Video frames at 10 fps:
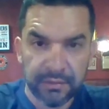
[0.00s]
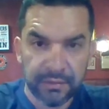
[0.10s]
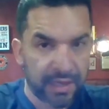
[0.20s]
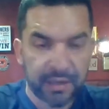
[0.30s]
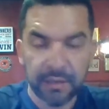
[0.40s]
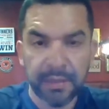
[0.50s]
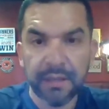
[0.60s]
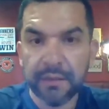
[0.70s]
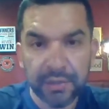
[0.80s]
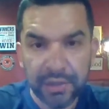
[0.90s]
That can be
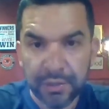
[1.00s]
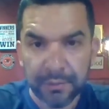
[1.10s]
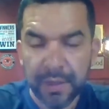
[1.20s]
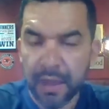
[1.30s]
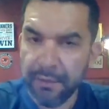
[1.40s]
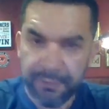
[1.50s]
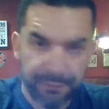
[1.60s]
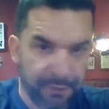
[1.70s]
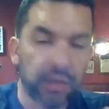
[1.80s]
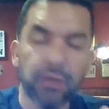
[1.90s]
in there too.
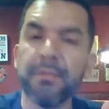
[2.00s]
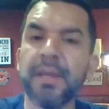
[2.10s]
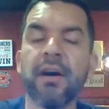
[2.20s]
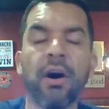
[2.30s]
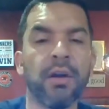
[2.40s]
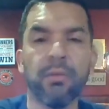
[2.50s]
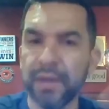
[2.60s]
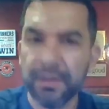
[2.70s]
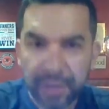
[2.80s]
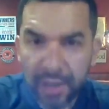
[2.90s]
Follow me on
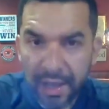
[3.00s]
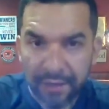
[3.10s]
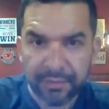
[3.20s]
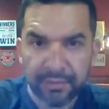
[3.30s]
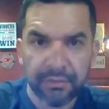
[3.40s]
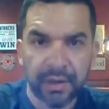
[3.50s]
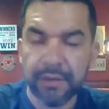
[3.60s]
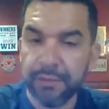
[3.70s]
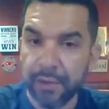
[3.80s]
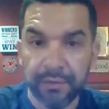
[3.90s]
whatever you have, right?
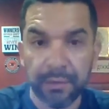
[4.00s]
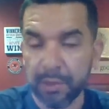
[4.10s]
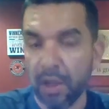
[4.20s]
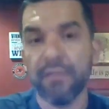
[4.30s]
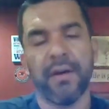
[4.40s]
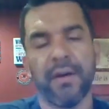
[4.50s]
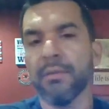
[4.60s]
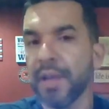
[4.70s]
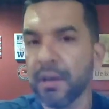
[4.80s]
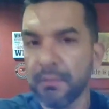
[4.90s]
If you have a blog, follow
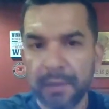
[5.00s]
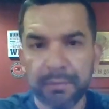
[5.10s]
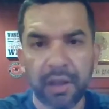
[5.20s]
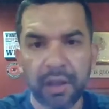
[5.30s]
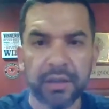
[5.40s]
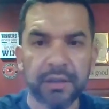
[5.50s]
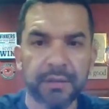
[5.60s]
me on my blog.